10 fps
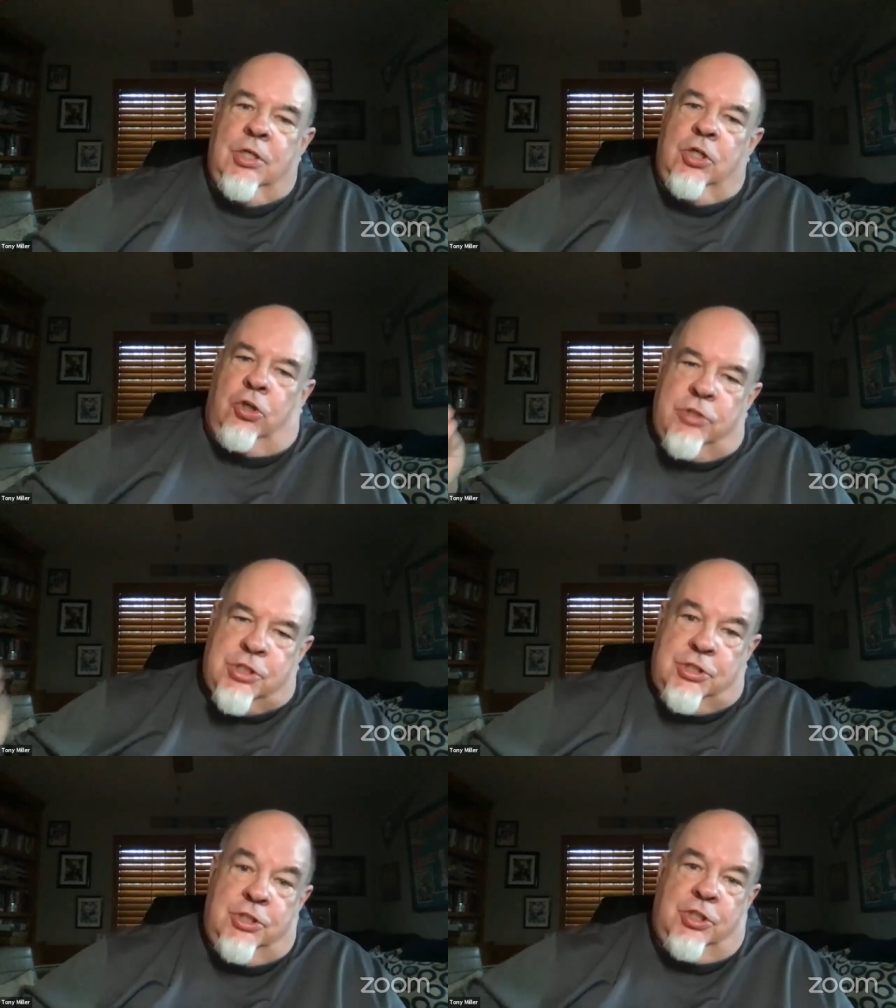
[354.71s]

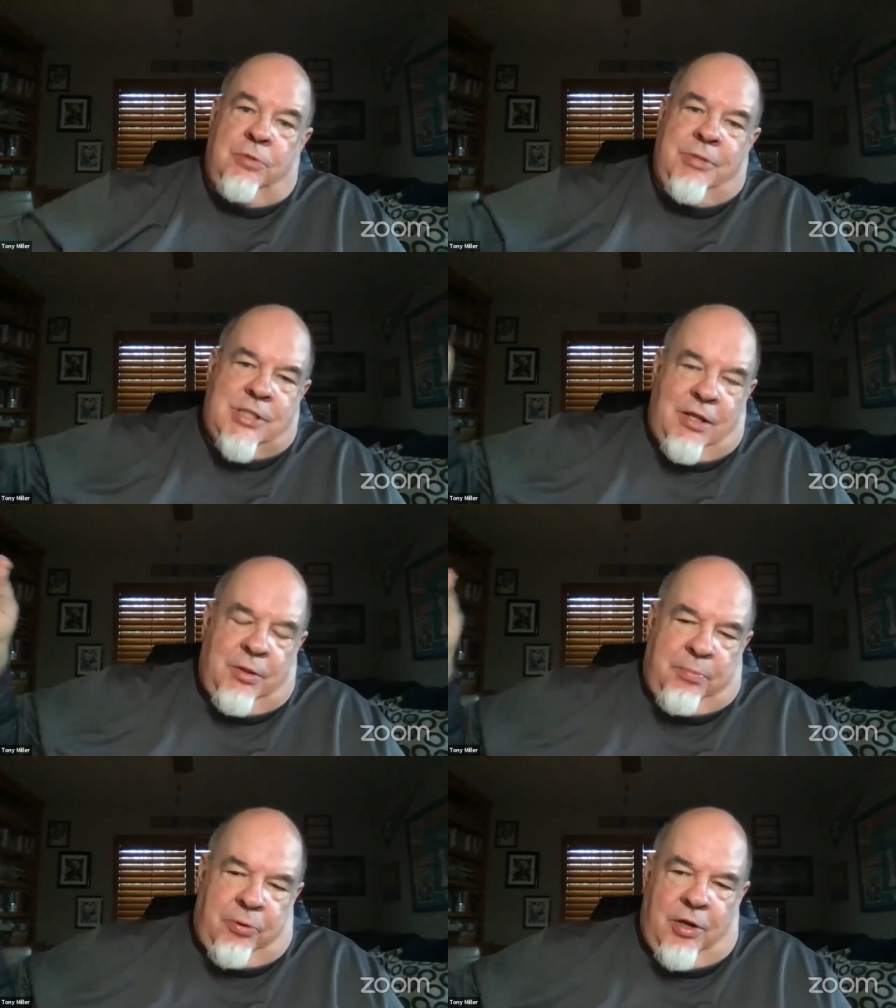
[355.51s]
Christendom is
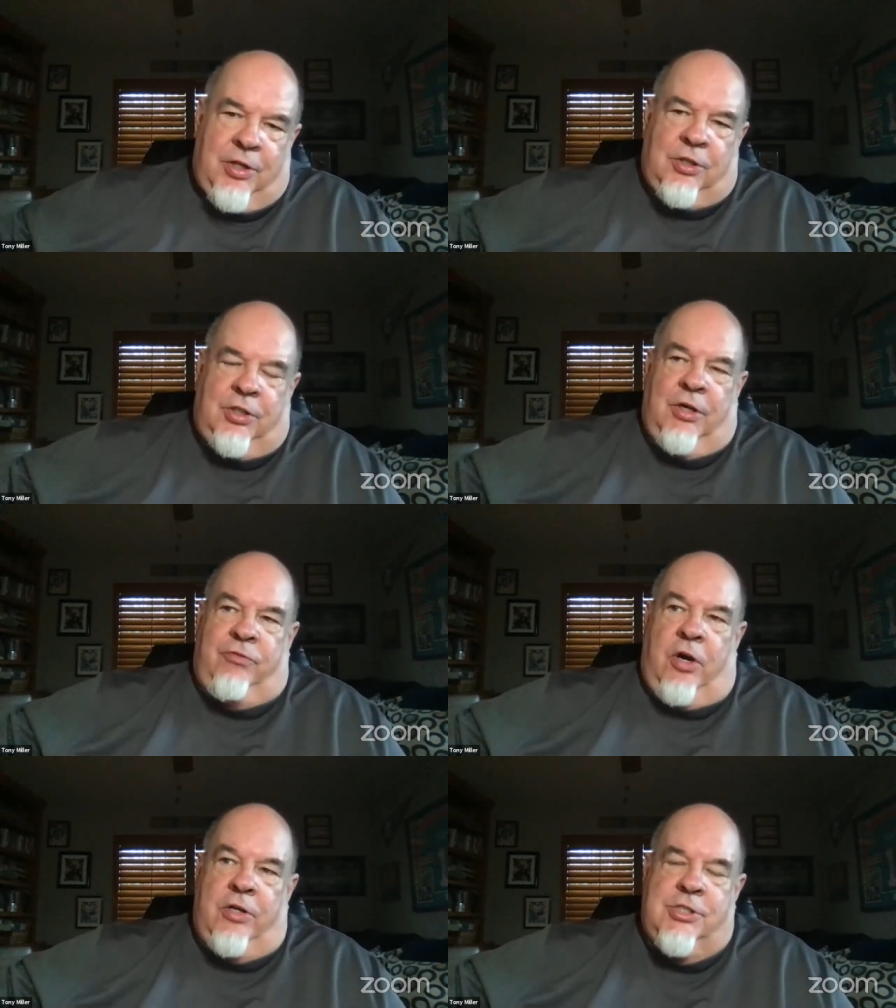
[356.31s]
the product of
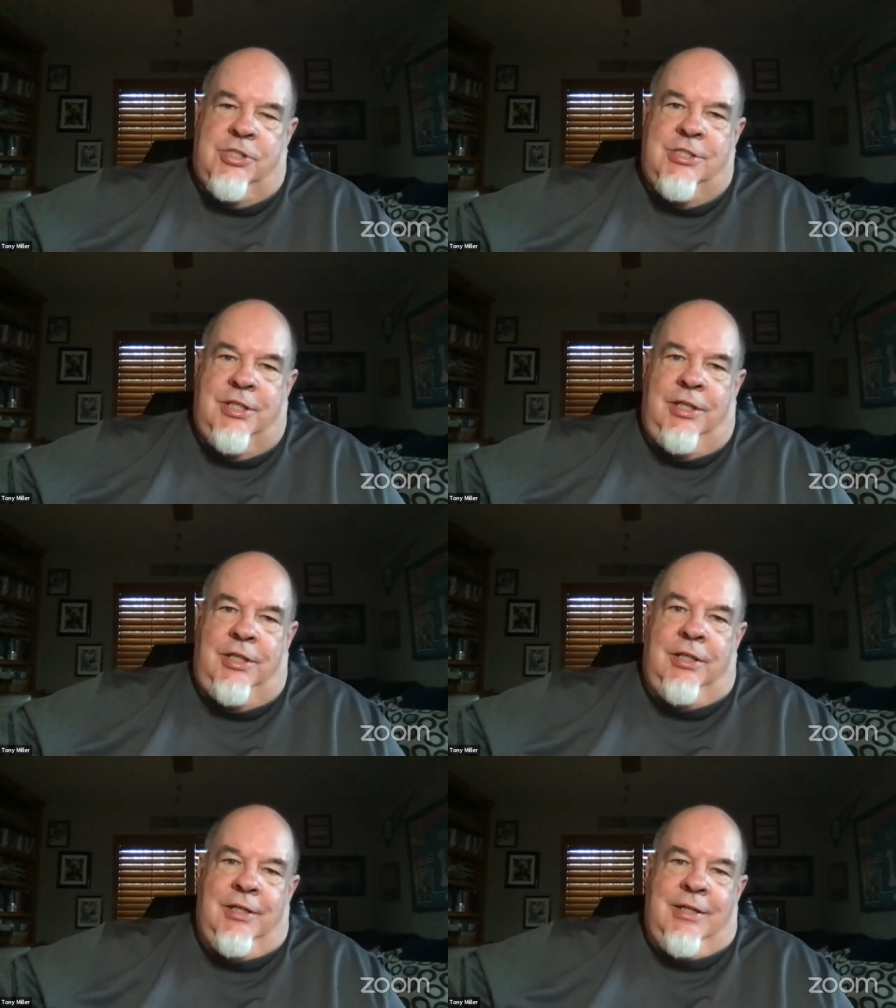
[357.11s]

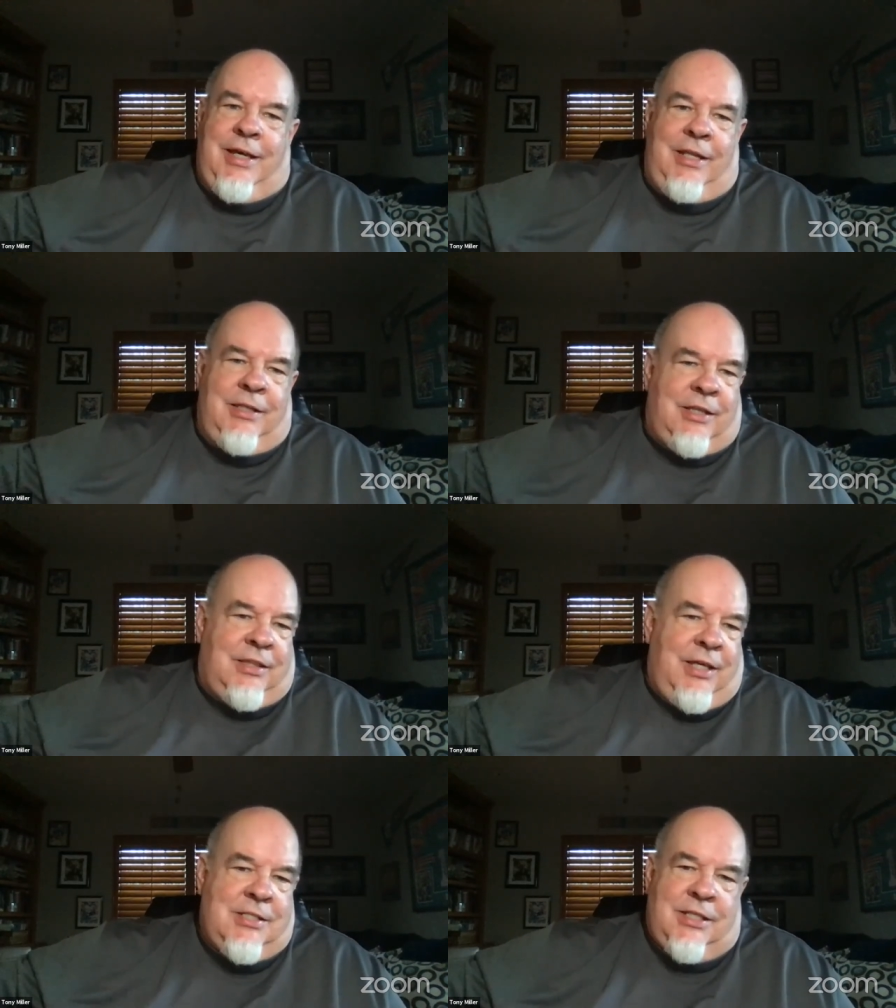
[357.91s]
Constantine and the
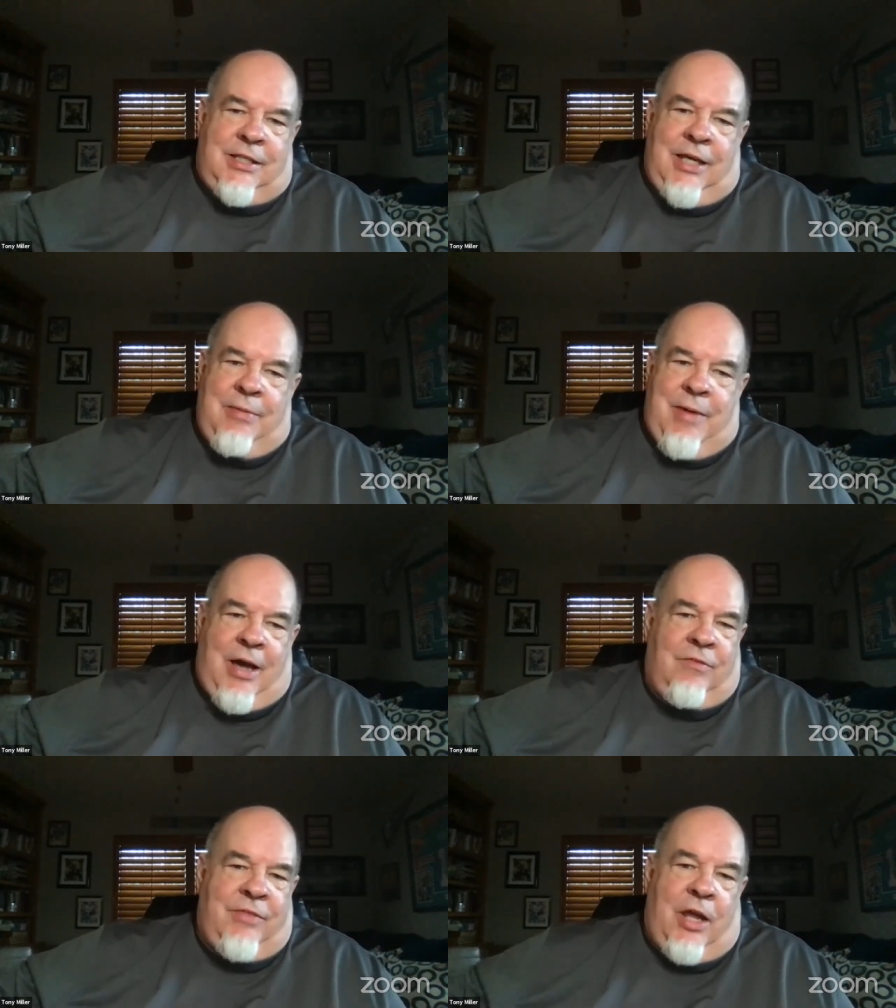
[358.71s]
things that came
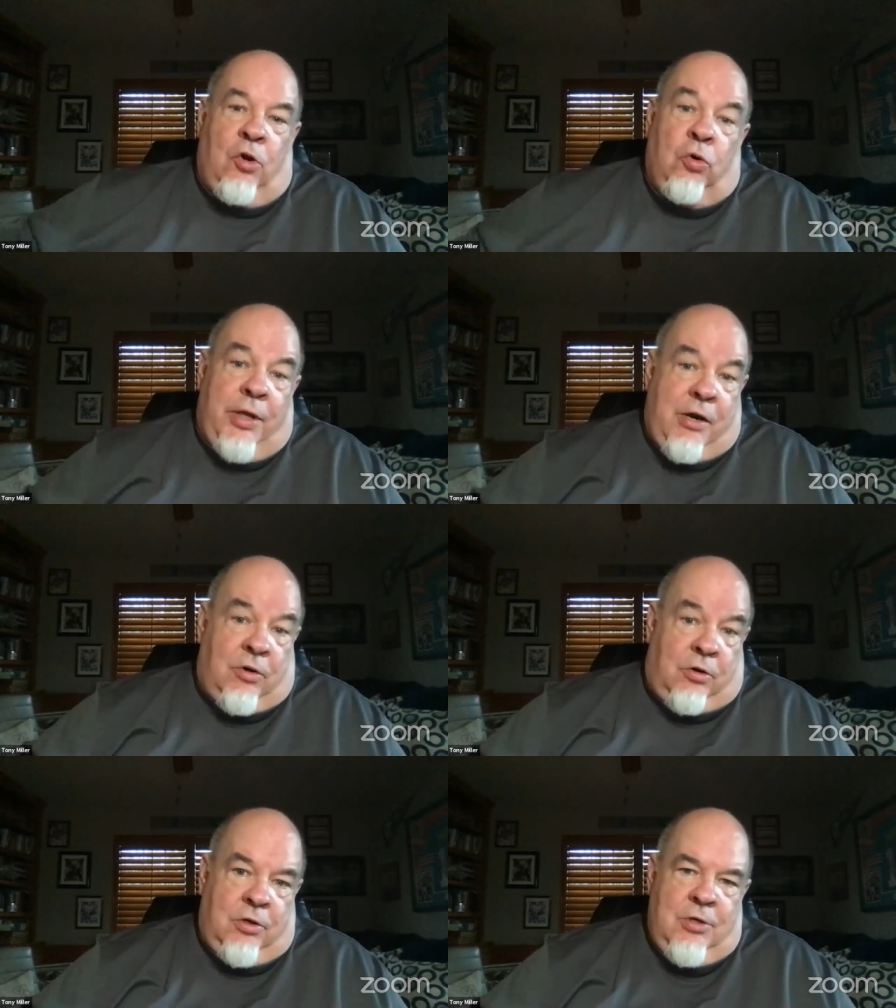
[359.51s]
out of that whole
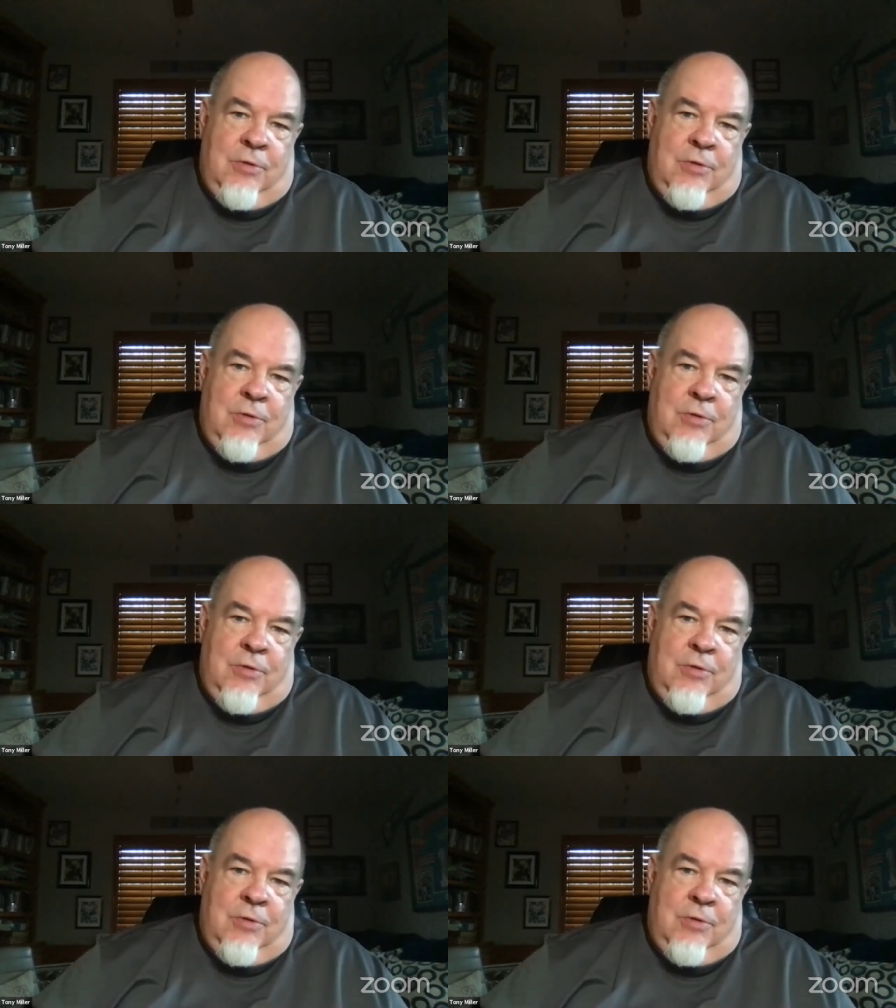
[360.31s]
era,